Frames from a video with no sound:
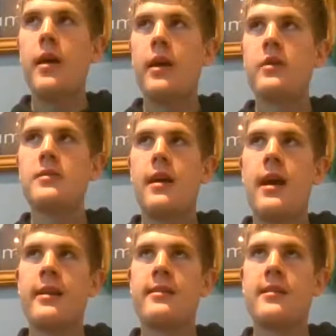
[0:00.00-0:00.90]
because I
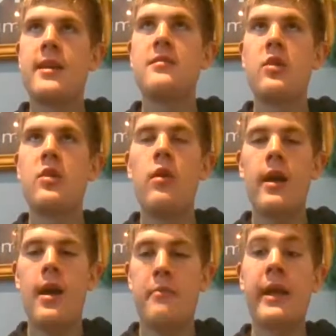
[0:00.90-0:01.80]
tend to do
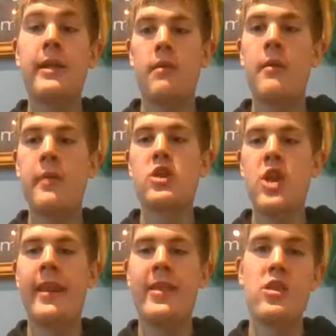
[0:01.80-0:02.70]
like a big
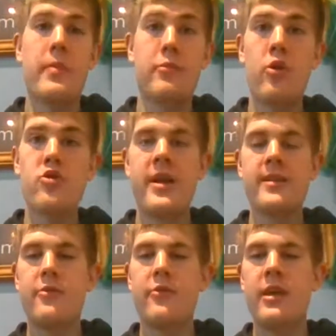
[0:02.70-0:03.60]
challenge, a big
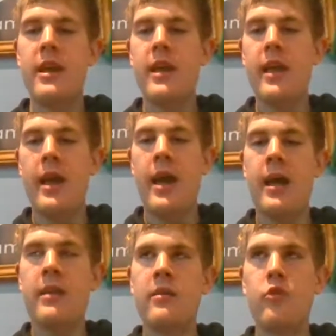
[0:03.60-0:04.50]
project every year,
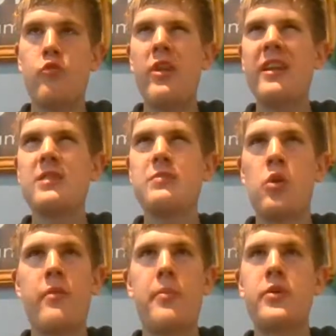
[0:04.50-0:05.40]
and running is
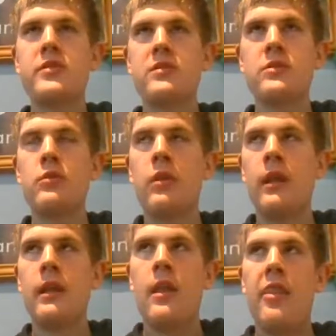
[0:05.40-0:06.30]
more of a personal
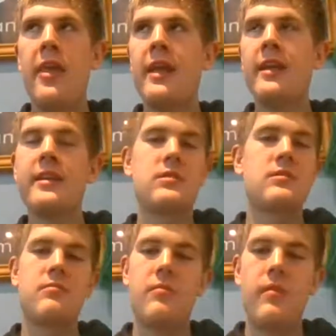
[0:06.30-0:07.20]
thing.
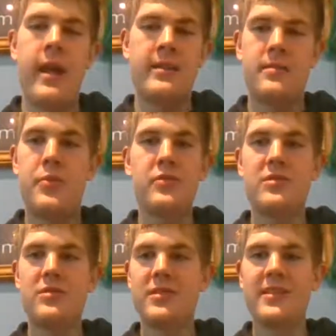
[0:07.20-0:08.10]
It's a
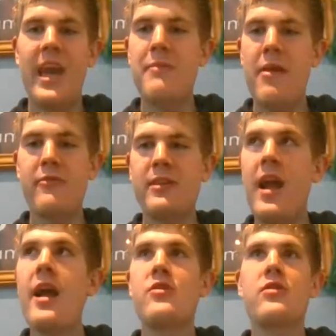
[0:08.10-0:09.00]
personal escape every
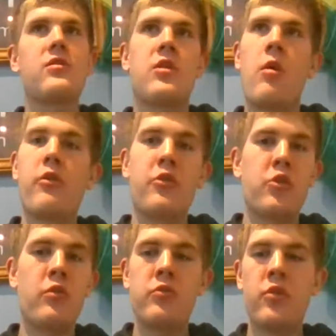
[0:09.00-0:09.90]
day. I just go out the
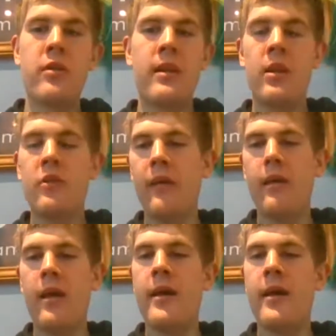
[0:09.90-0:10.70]
door and run, and I love it.